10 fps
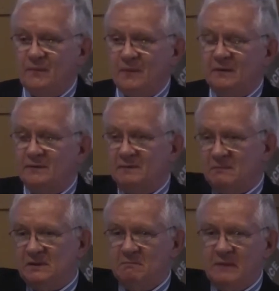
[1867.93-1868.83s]
There's
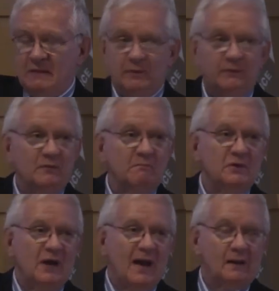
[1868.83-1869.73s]
some people from
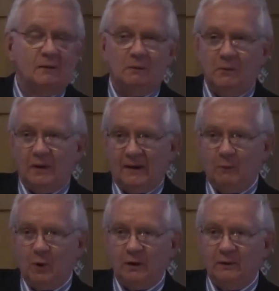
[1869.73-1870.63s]
Bejaad, where I
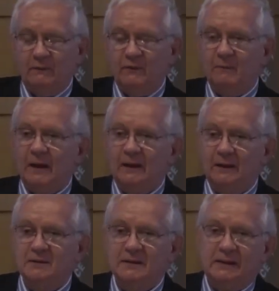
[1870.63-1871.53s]
worked for many
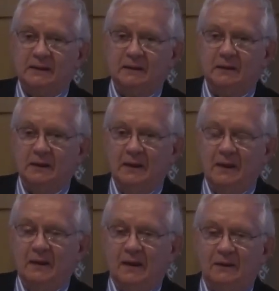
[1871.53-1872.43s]
years here.
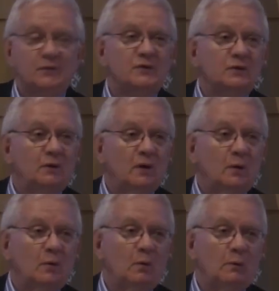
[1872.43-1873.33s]
I used to
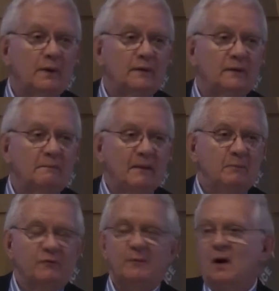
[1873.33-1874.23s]
go with a
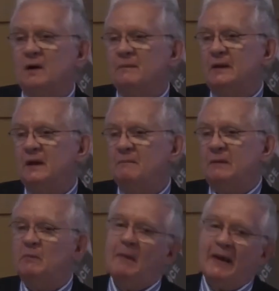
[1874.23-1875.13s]
member of parliament,
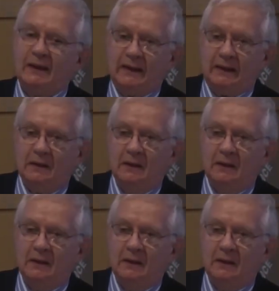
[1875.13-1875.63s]
Habib Malki,